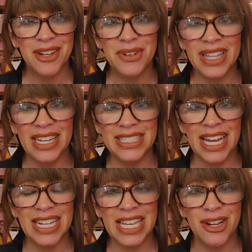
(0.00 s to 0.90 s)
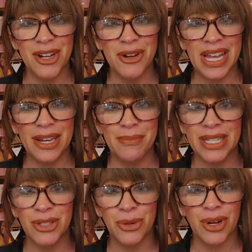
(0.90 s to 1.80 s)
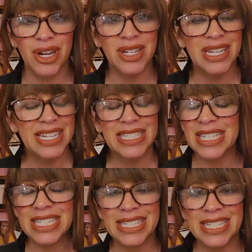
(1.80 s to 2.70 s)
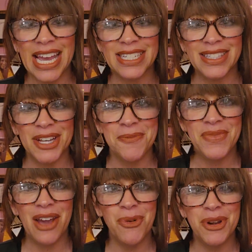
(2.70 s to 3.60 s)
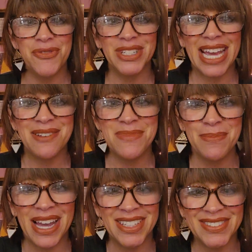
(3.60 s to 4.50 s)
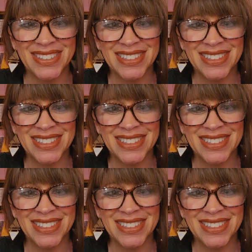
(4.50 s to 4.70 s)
without a doubt, a hero and a mentor to this day. So have a wonderful day. Bye-bye.